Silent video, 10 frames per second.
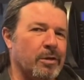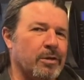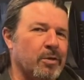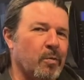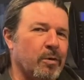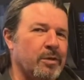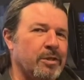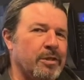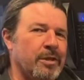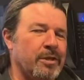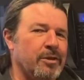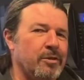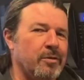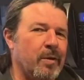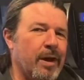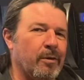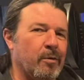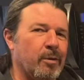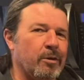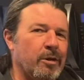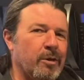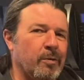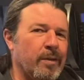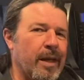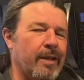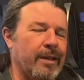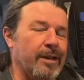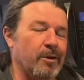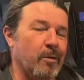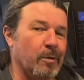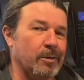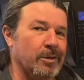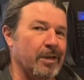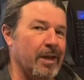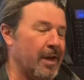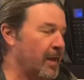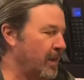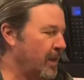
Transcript: So we're just going to do outdoor cooking without indoors today.